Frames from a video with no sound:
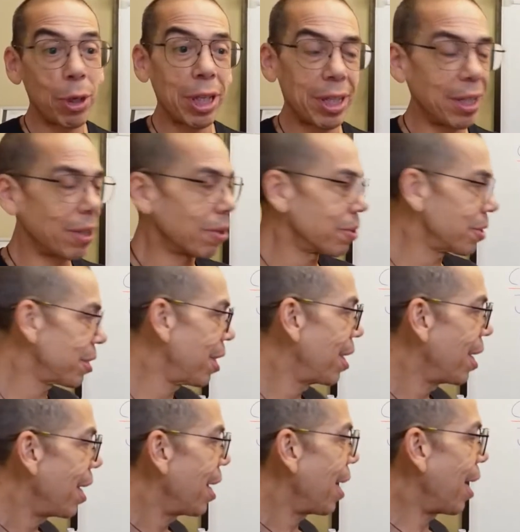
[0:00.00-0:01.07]
20 years.
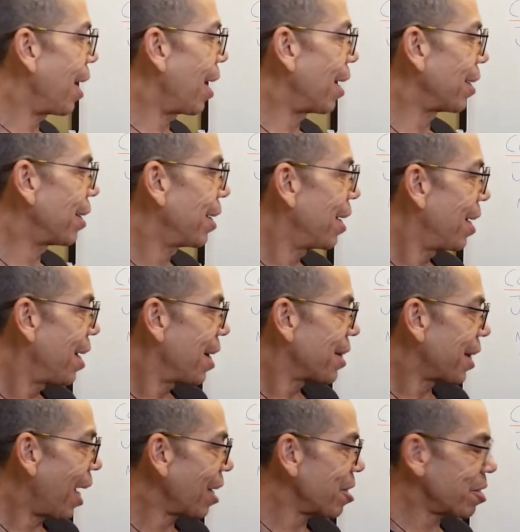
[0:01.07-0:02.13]
And
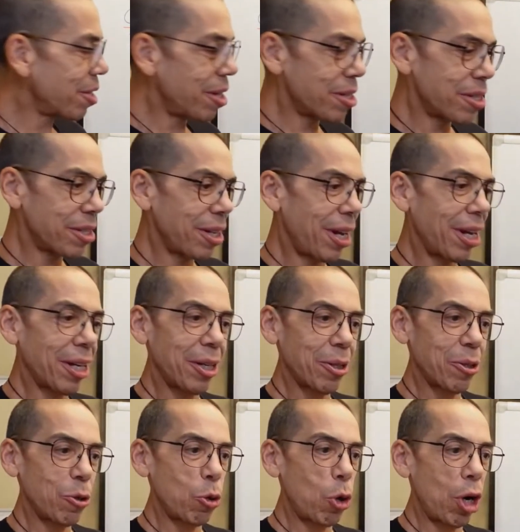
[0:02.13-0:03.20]
that's just
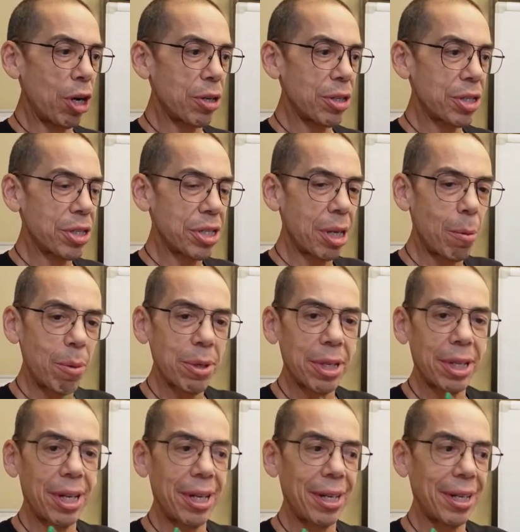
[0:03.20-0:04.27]
like some
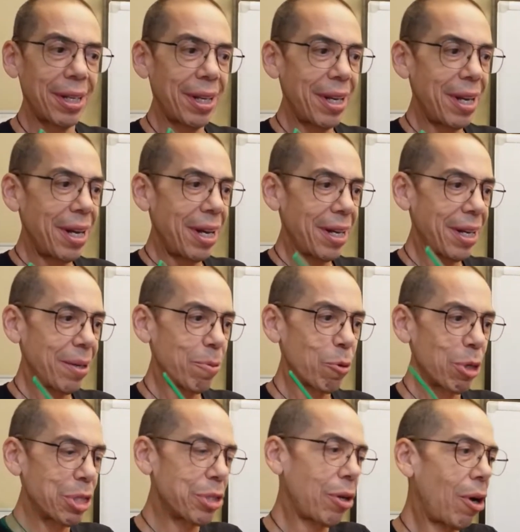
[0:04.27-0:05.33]
of the
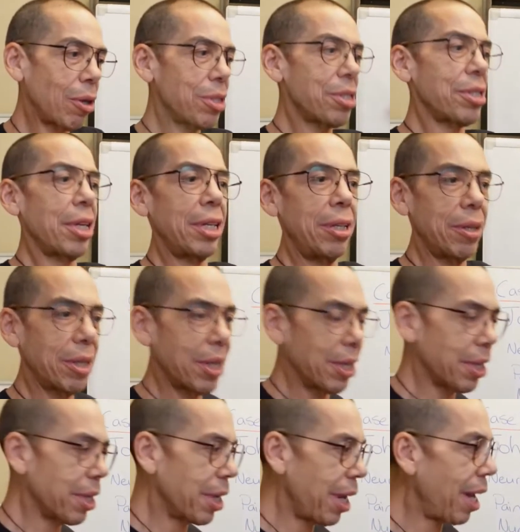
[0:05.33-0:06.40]
results that you
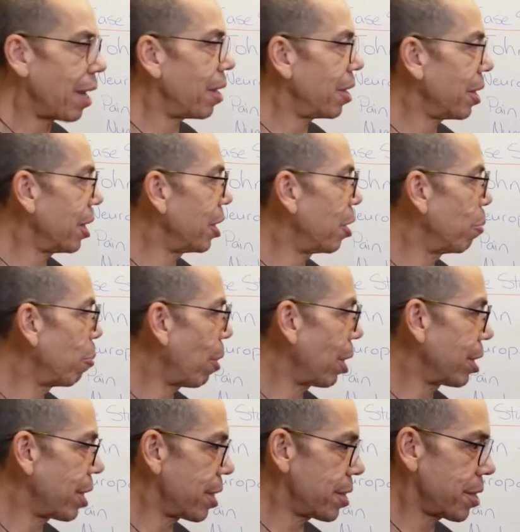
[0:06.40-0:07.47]
can get,
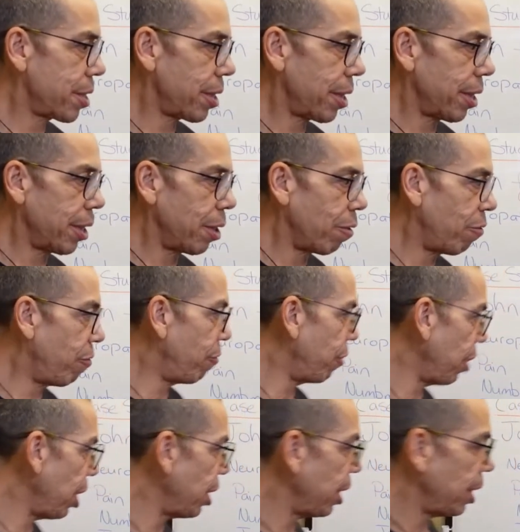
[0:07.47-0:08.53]
by just,
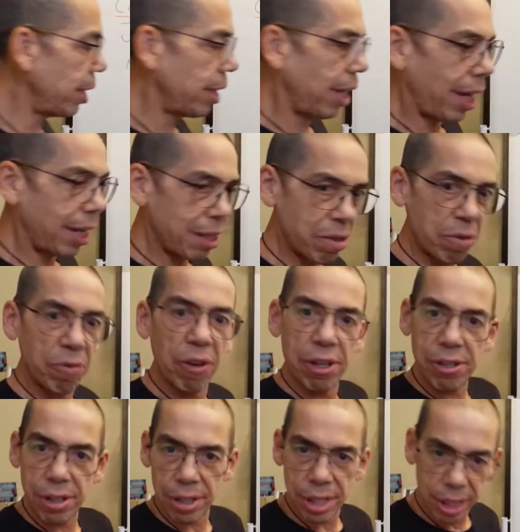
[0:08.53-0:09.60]
feeding a
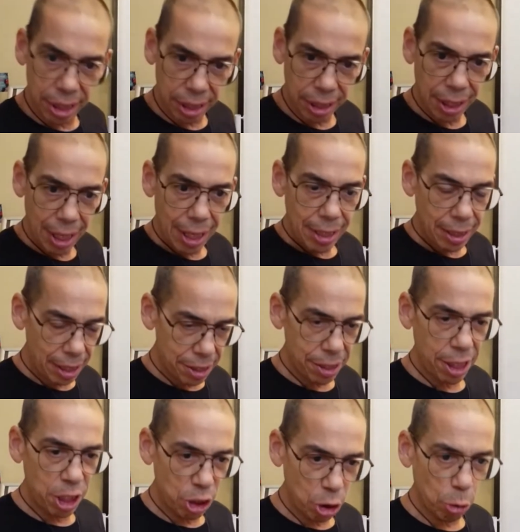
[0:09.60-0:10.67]
deficiency
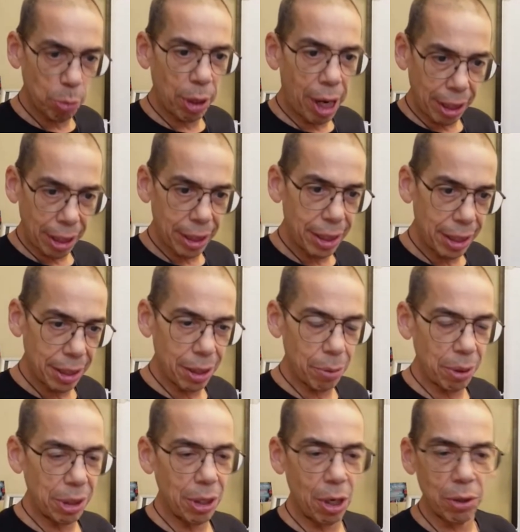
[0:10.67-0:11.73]
that's in your body.
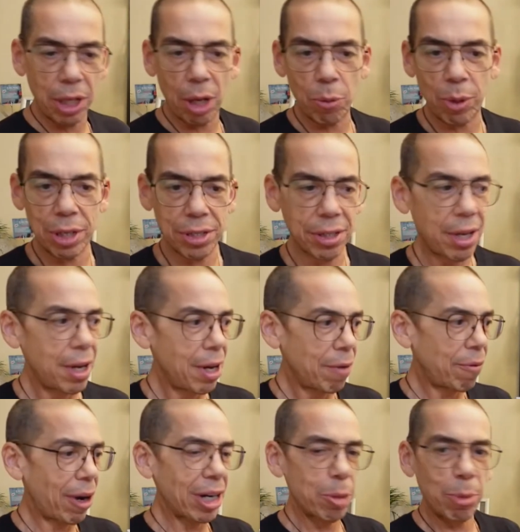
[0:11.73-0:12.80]
We know that with
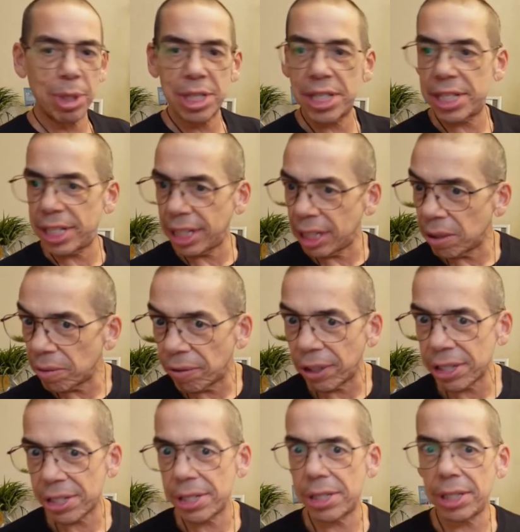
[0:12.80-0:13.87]
vitamin C
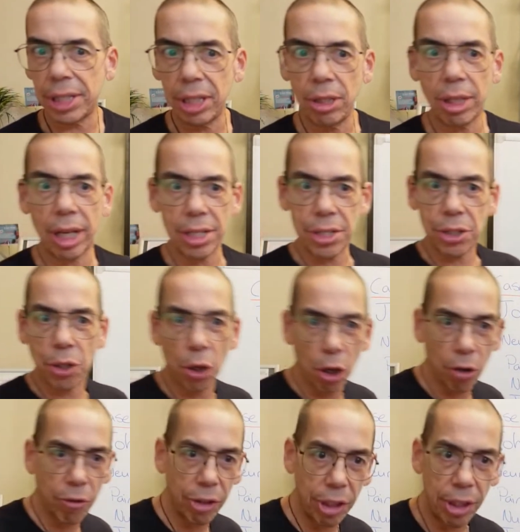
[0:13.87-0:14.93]
deficiency, you get
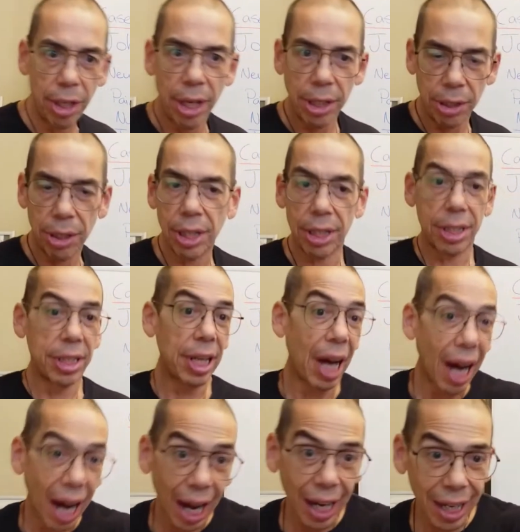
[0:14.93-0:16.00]
scurvy, you could
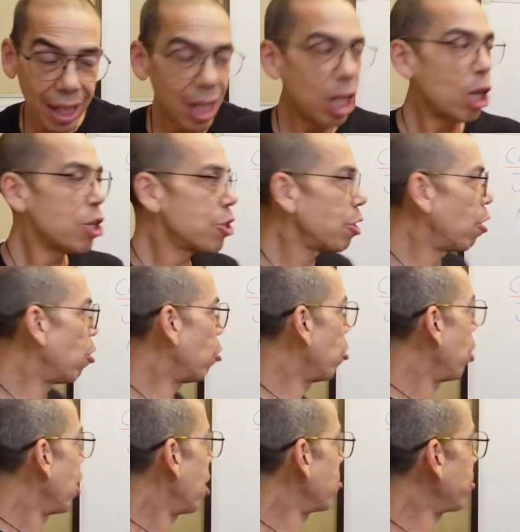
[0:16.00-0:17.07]
die.
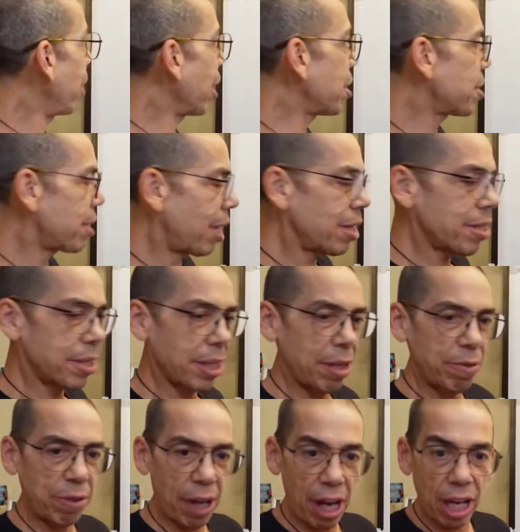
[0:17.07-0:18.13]
So it makes sense
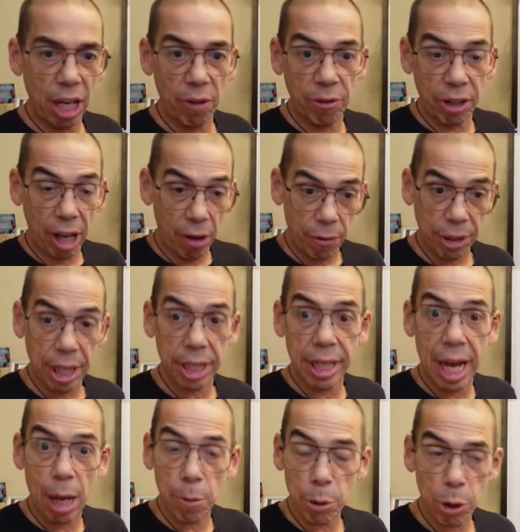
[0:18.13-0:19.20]
that if you have a
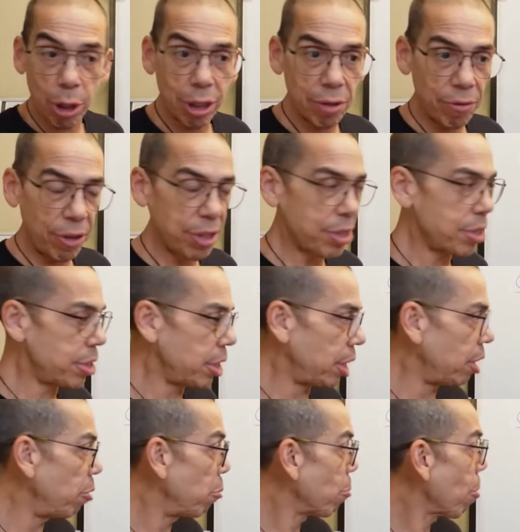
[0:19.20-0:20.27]
cannabinoid
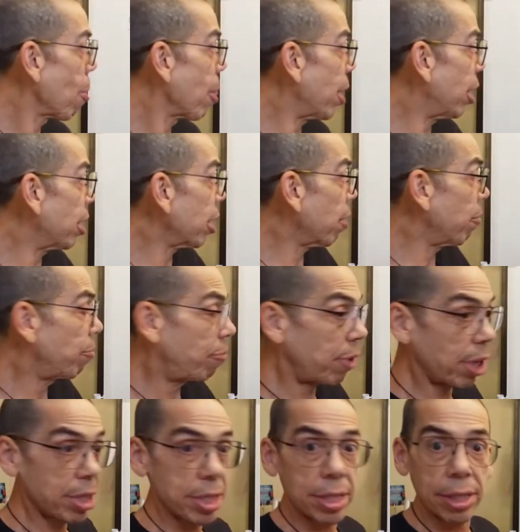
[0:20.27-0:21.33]
deficiency, that it can
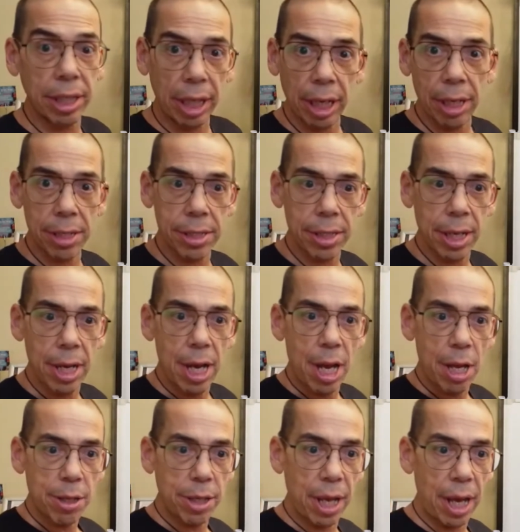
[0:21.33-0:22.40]
fix things
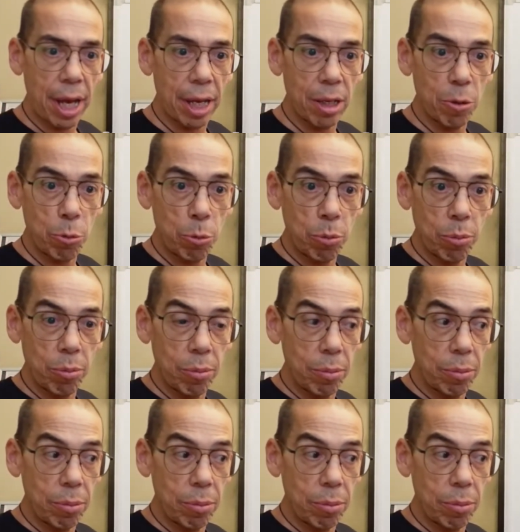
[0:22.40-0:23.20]
that